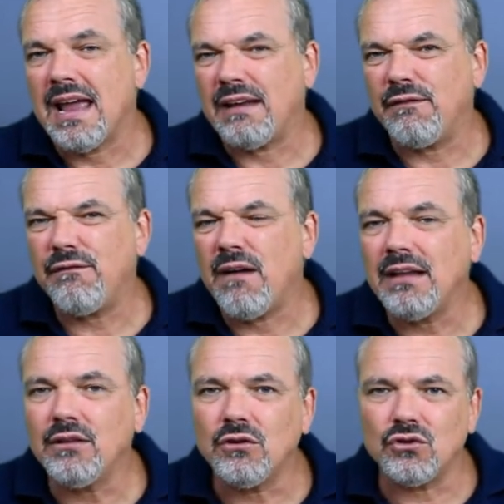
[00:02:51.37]
and
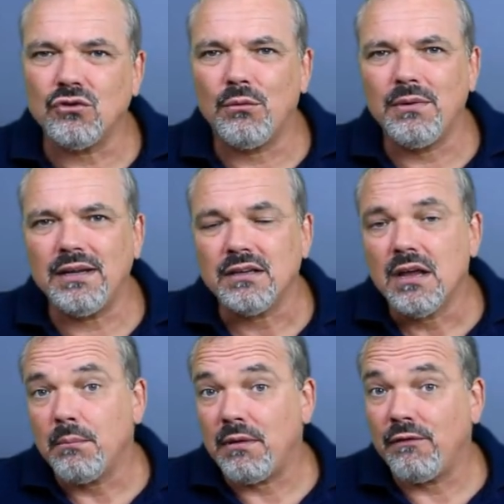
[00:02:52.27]
find those anomalies
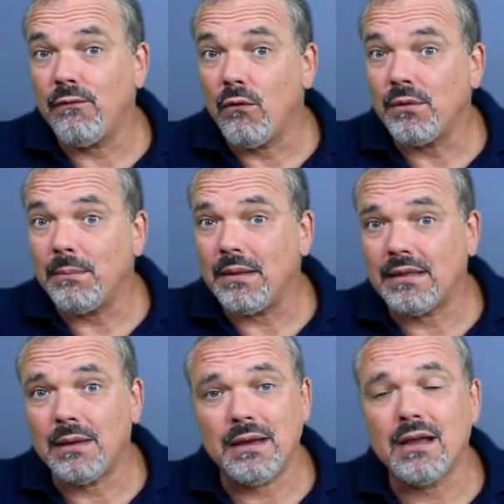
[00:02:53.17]
before
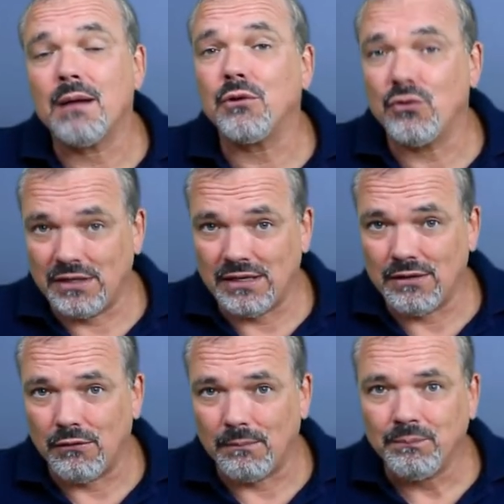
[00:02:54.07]
they become
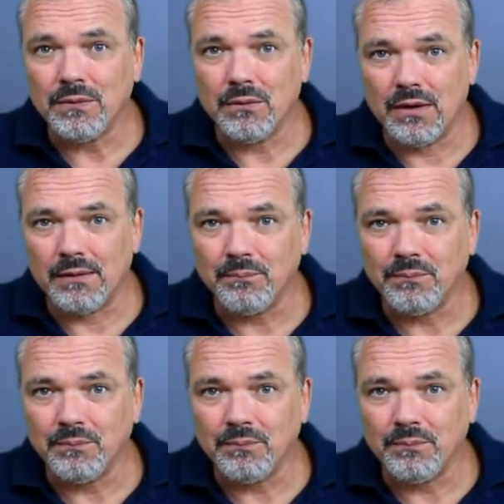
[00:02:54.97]
critical. Right?